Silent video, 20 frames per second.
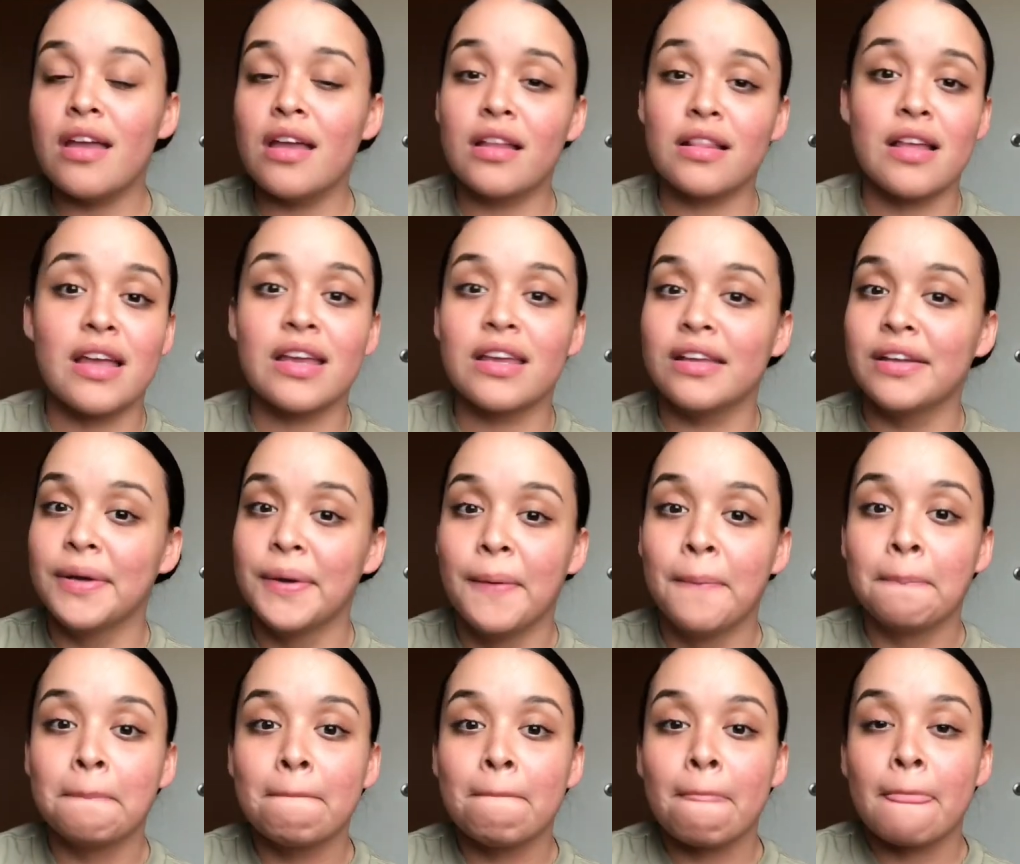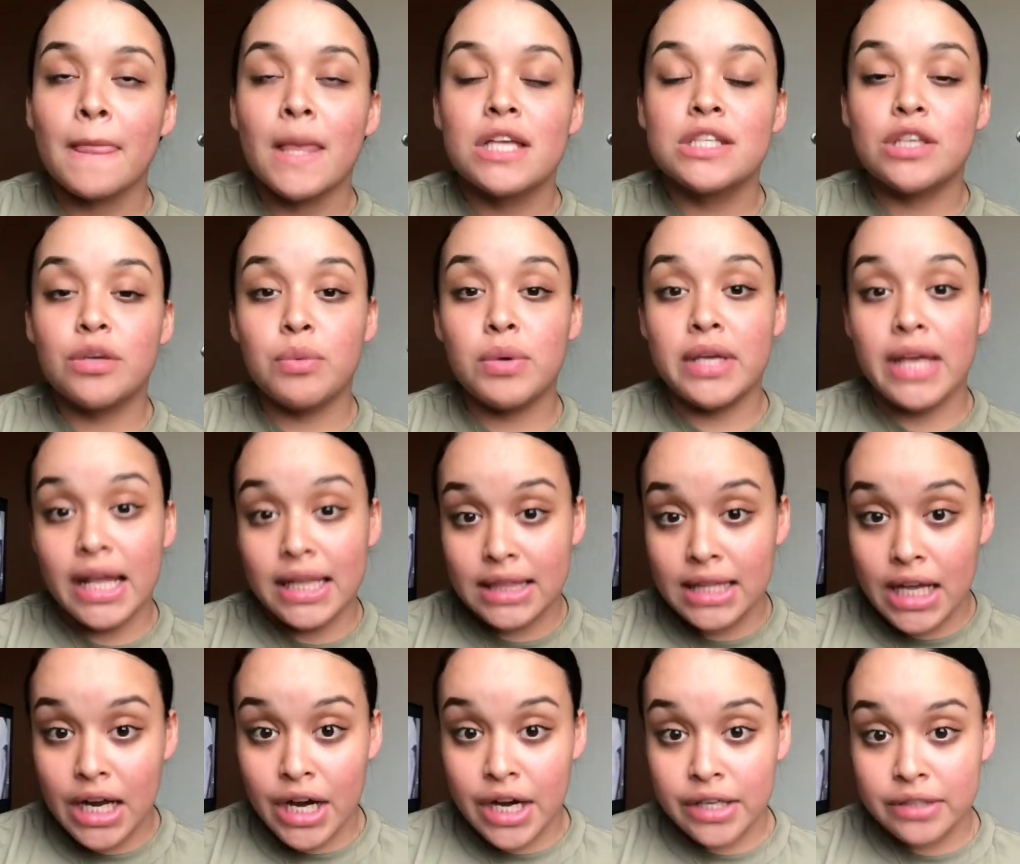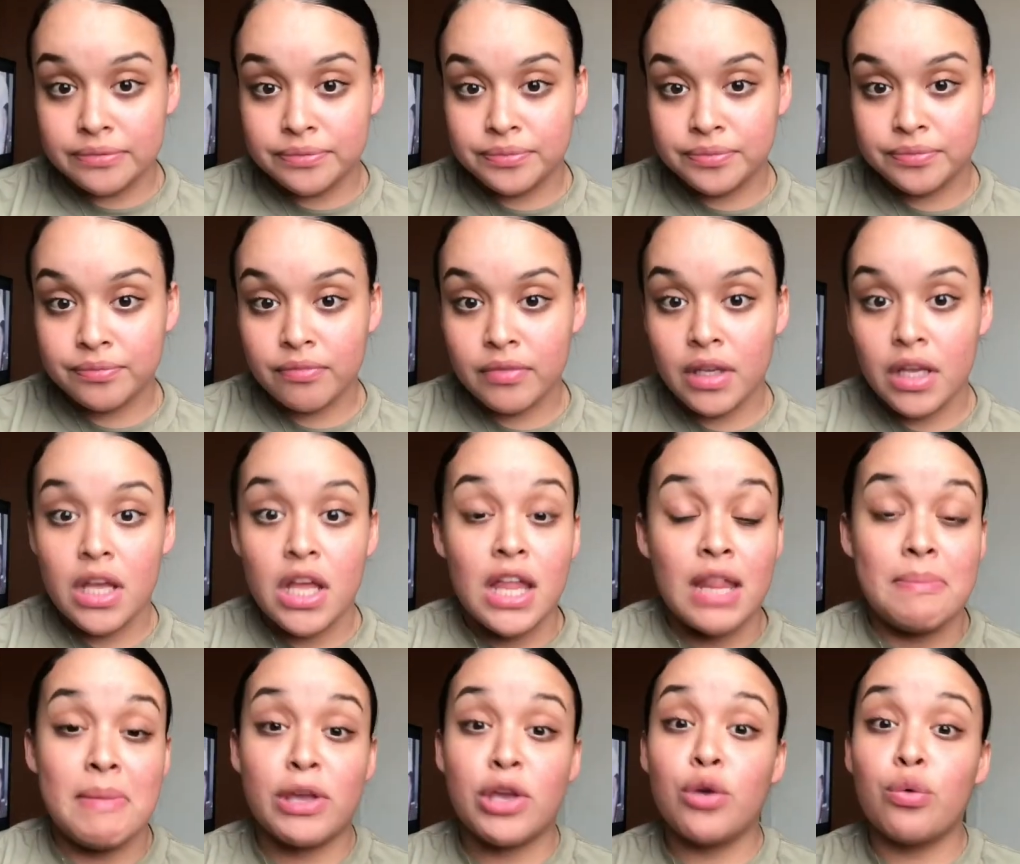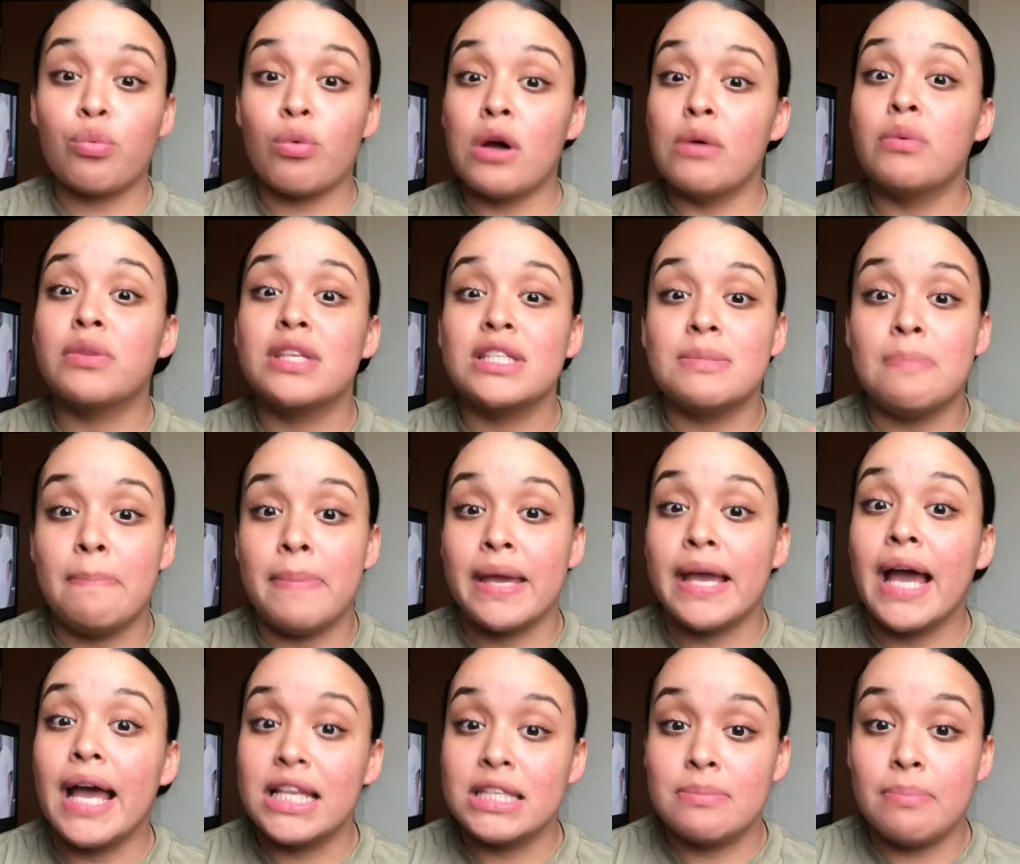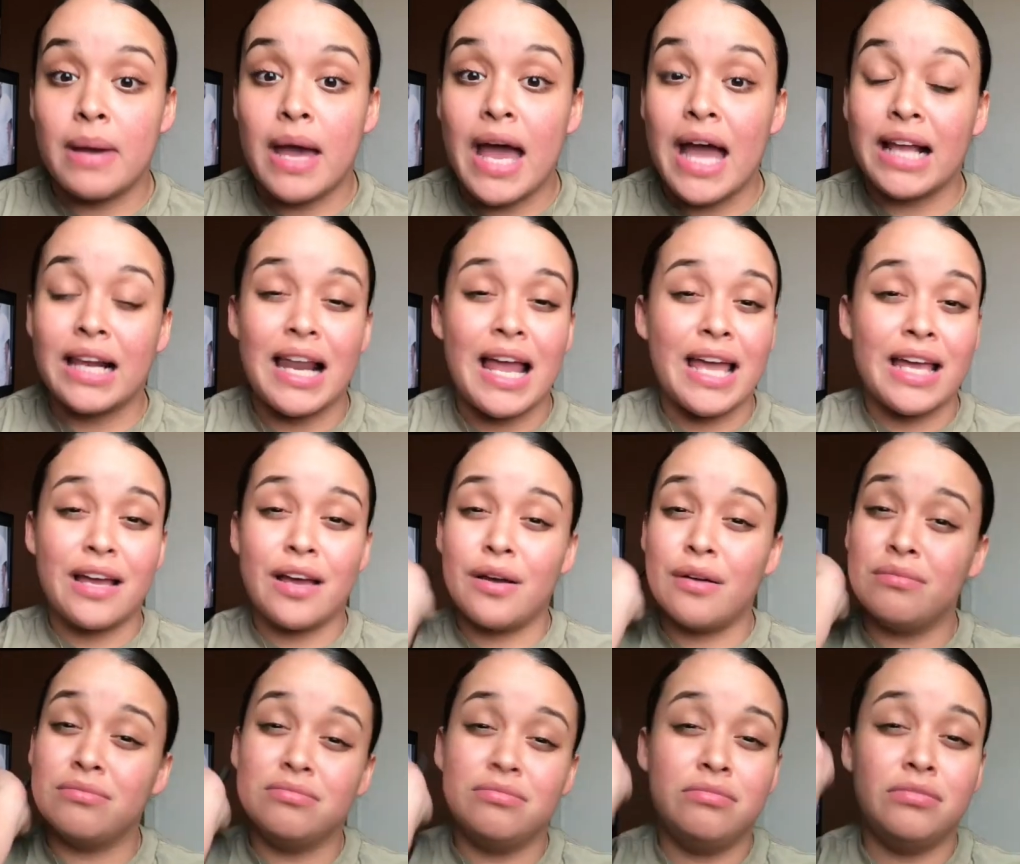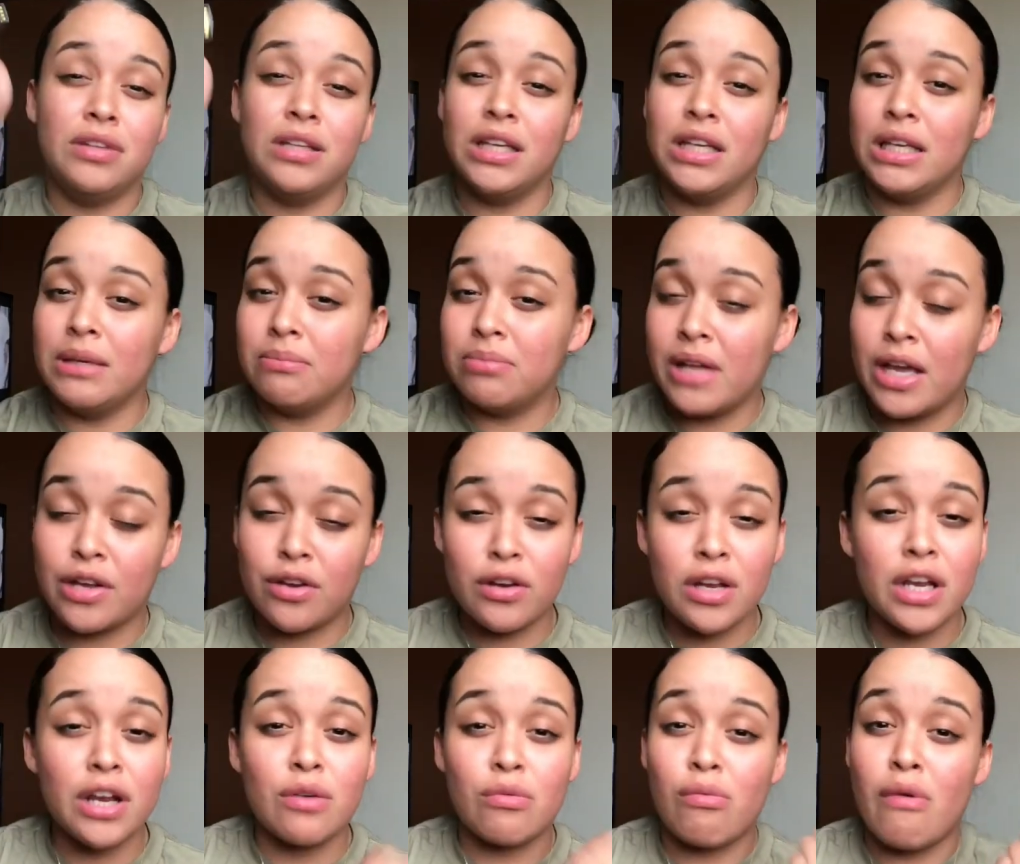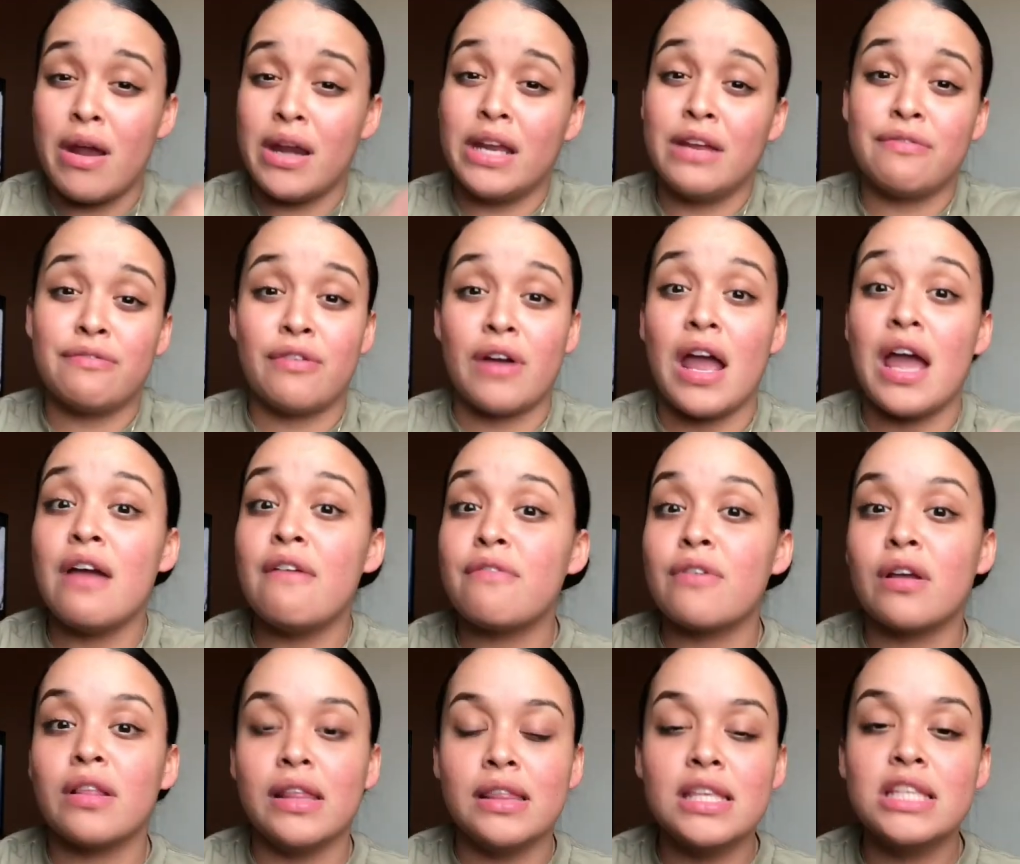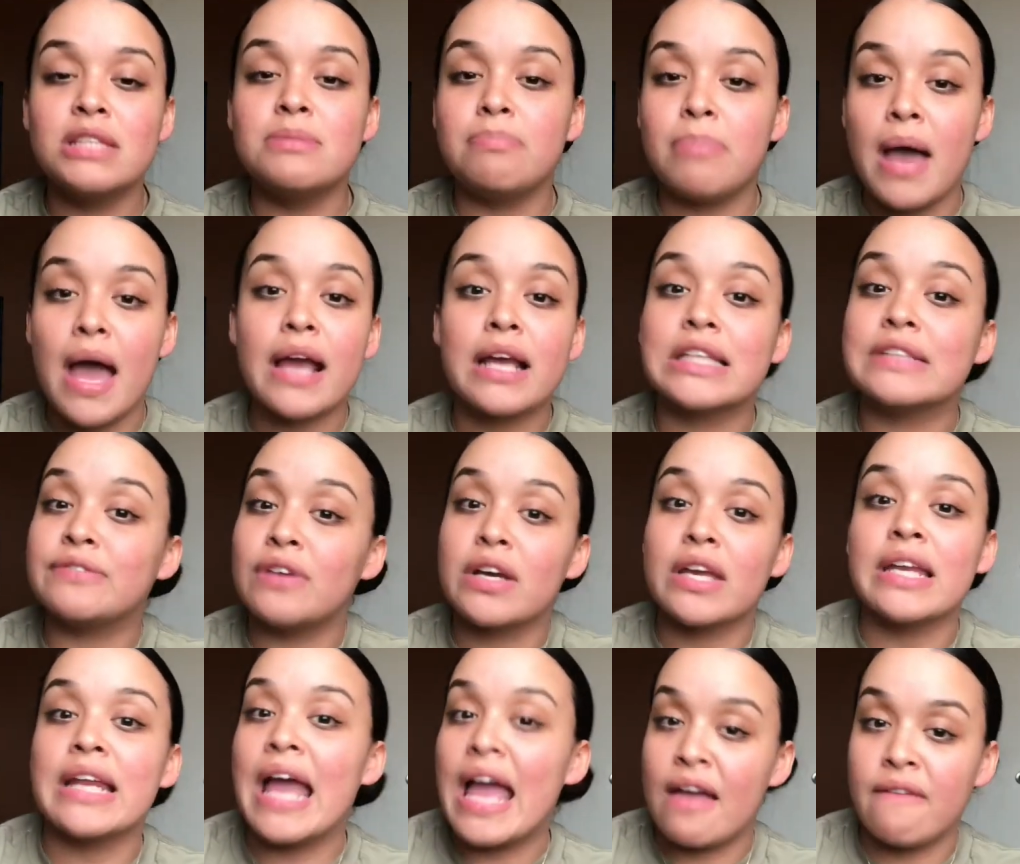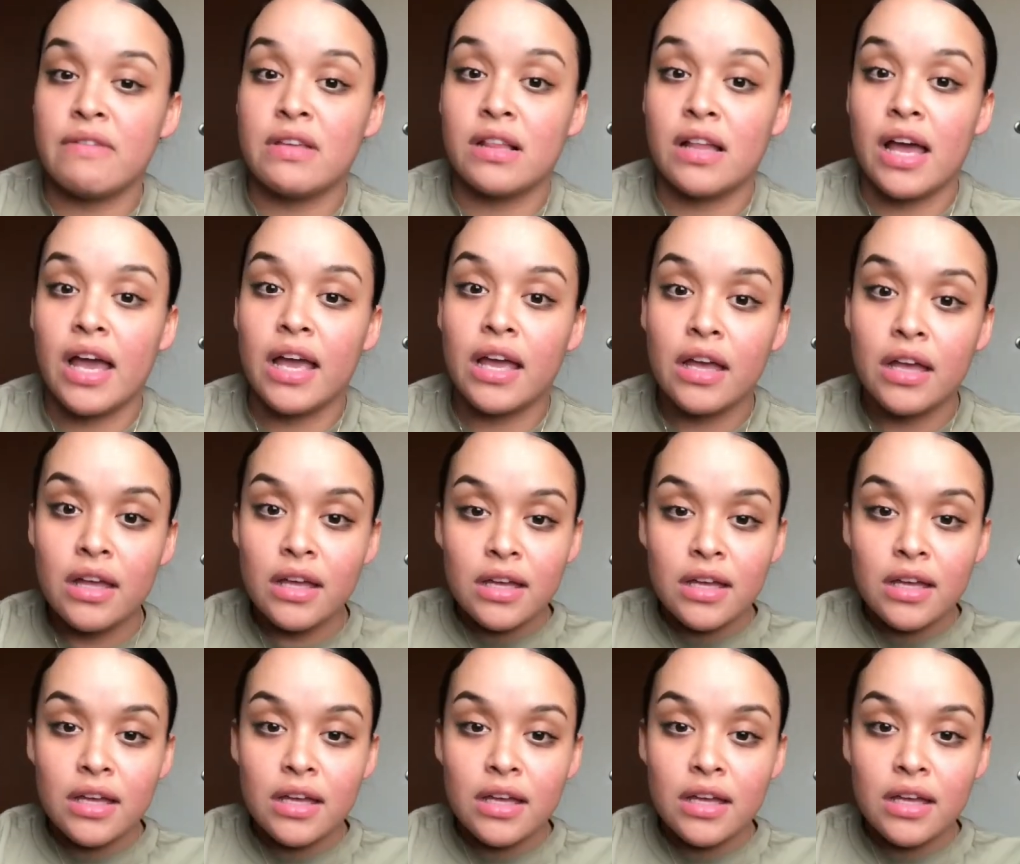Like, so we get there, make you run with this big ass bag, like, deep. Like, you're here running forever, and this bag is fucking heavy, like,